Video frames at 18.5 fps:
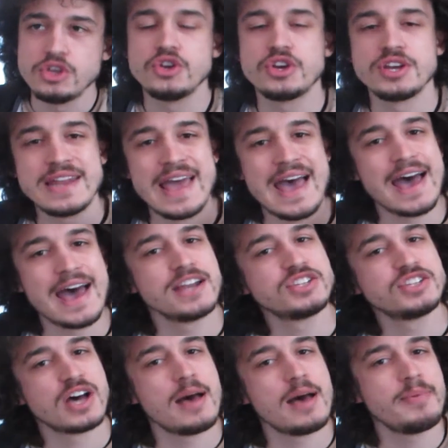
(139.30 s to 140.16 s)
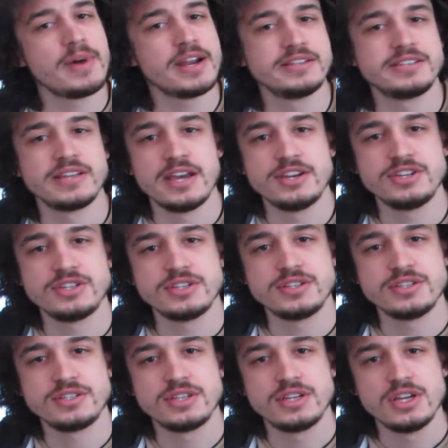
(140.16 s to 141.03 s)
can add type
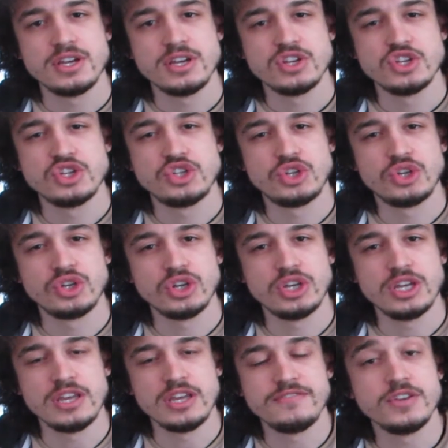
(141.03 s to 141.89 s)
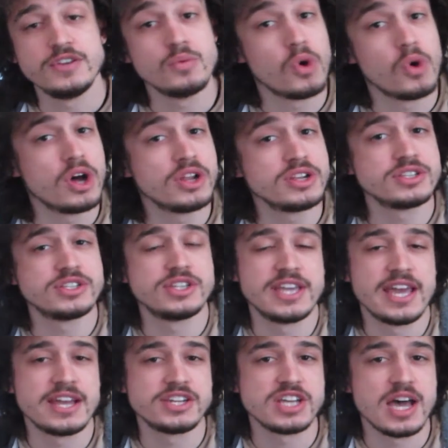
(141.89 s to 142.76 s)
annotations if you want to
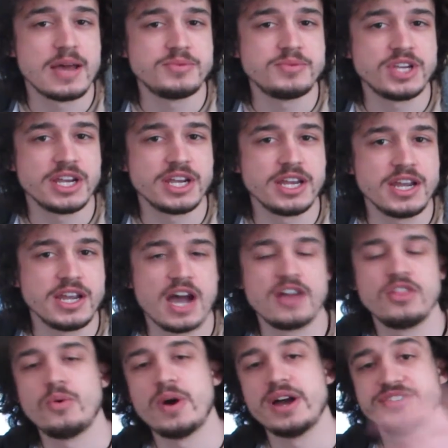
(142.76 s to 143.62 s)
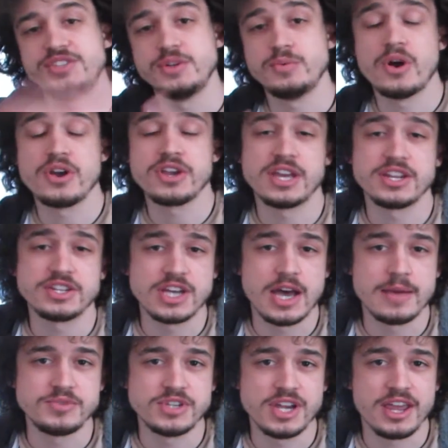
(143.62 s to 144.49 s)
get type checking, otherwise you won't get
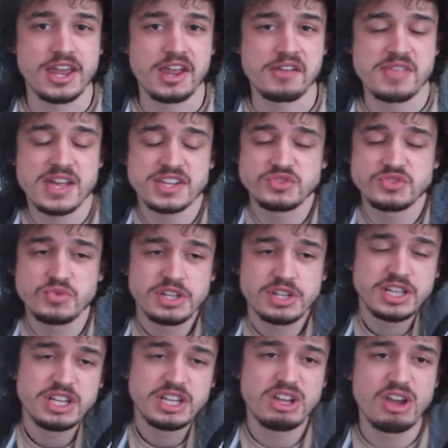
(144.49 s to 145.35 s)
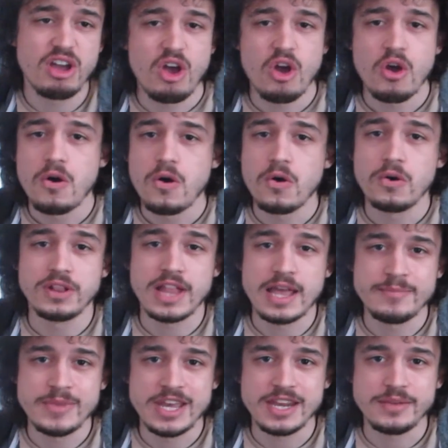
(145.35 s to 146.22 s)
type checking. That's really all
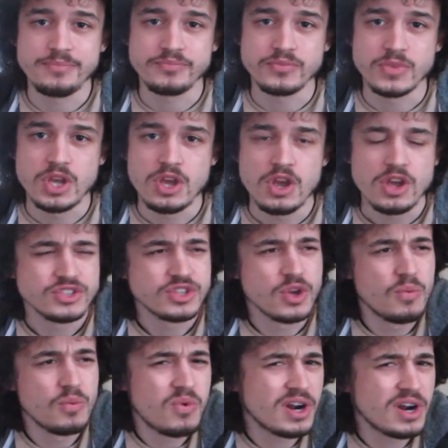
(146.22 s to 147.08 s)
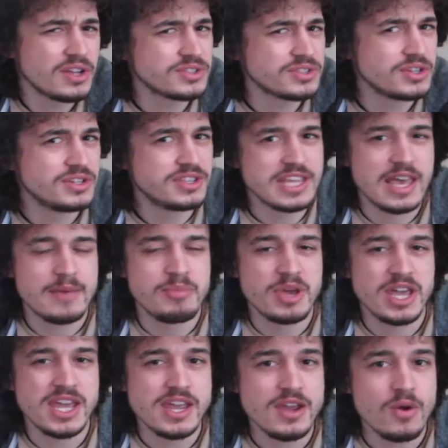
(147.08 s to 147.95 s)
I mean. So what else could there
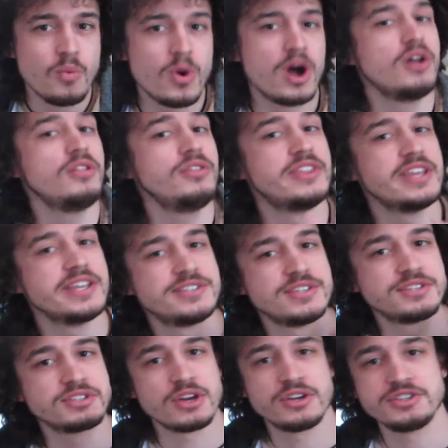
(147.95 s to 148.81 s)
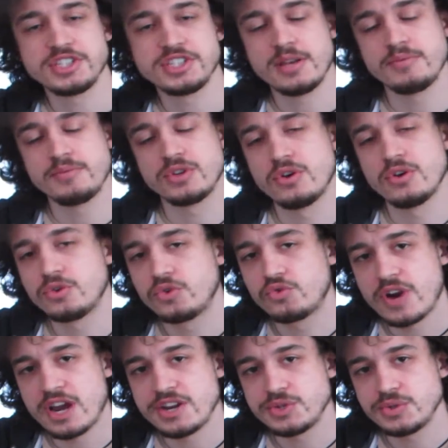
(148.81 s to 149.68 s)
be? Well, there's this concept called
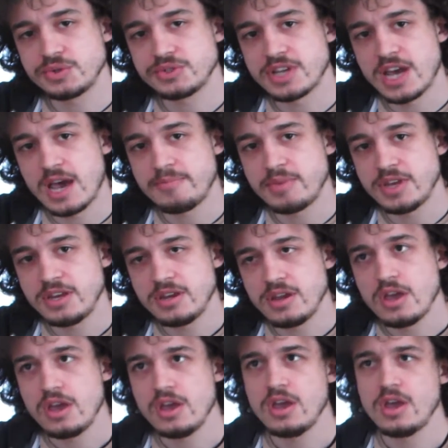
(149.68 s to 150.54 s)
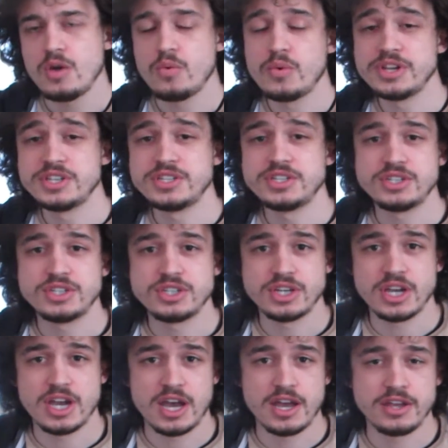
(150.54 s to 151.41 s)
gradual typing,
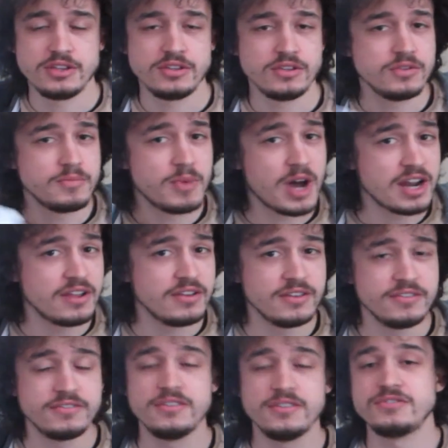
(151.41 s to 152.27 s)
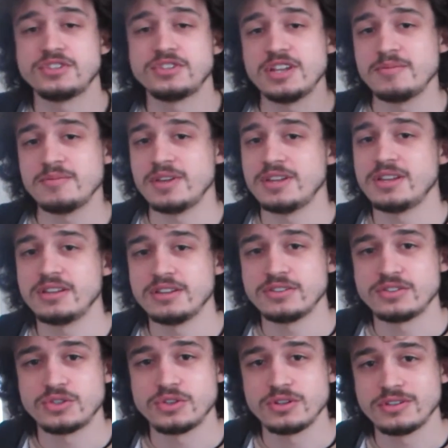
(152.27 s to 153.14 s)
which you might, if you've seen me
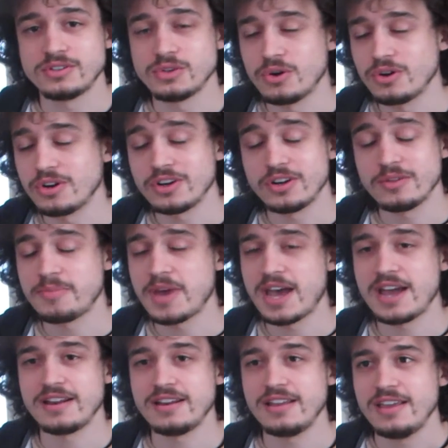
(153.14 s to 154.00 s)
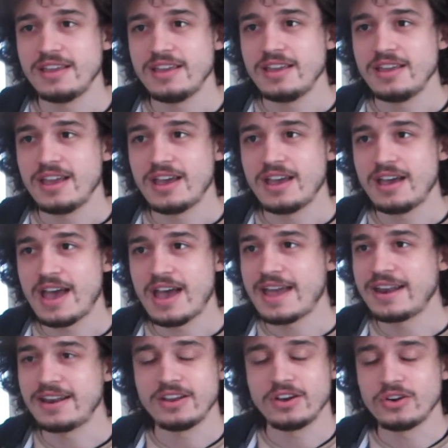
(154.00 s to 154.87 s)
talk about
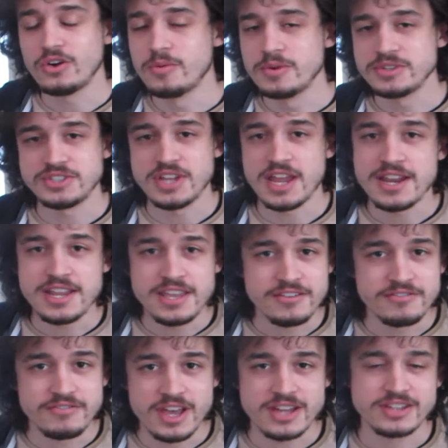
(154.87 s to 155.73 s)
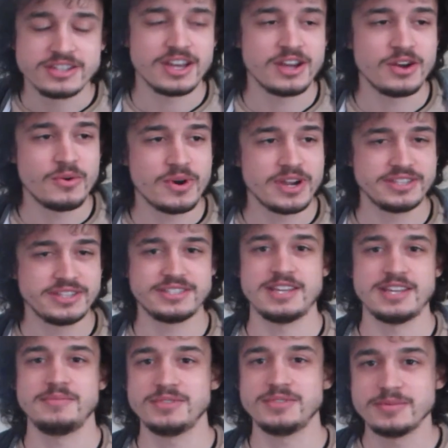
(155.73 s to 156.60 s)
at almost any event, I always
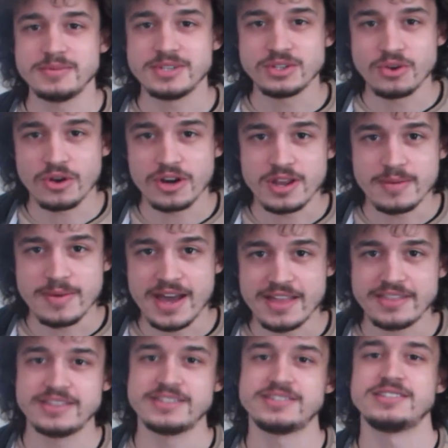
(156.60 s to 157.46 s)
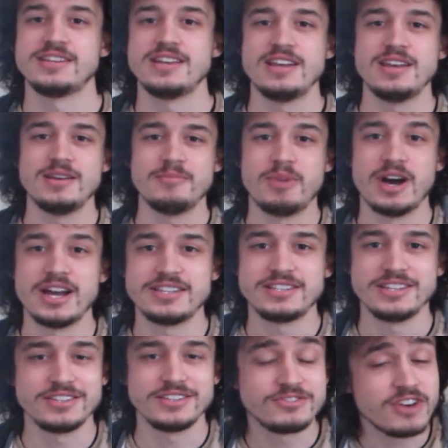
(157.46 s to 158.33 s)
seem to be talking about this,
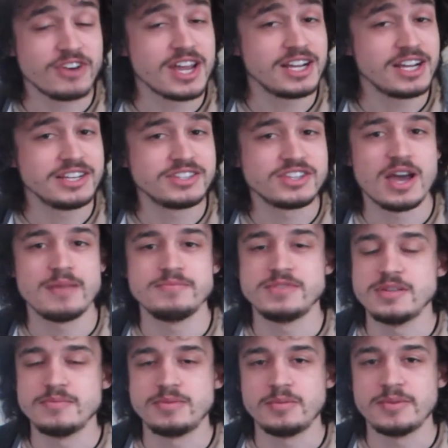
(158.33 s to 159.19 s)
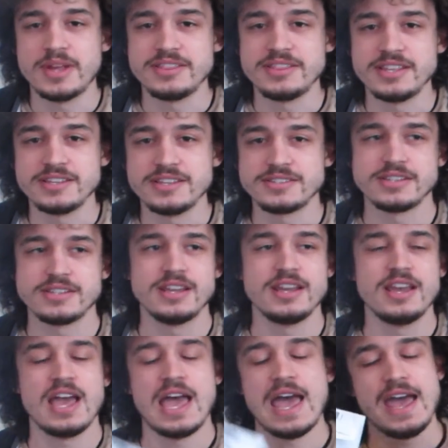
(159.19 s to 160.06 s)
but it's finally time to implement this.
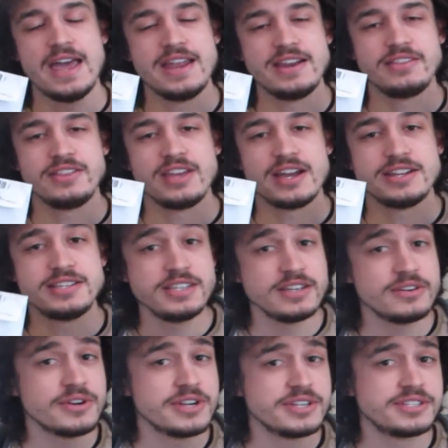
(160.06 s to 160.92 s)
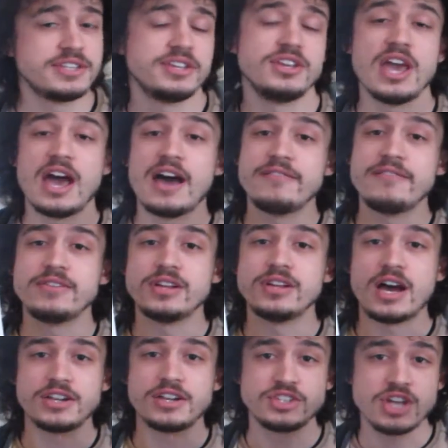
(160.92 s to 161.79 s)
And the idea is that you have
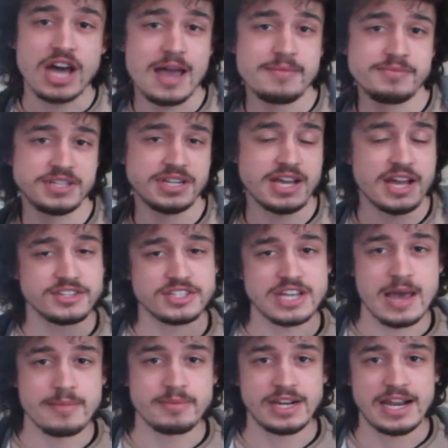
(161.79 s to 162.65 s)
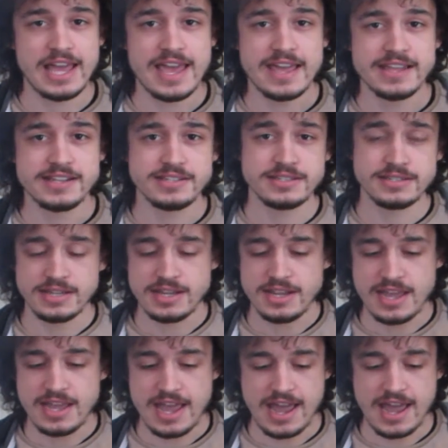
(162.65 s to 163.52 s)
typed and untyped lands,
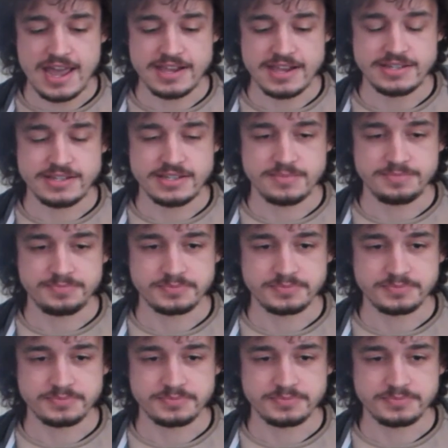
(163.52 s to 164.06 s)
and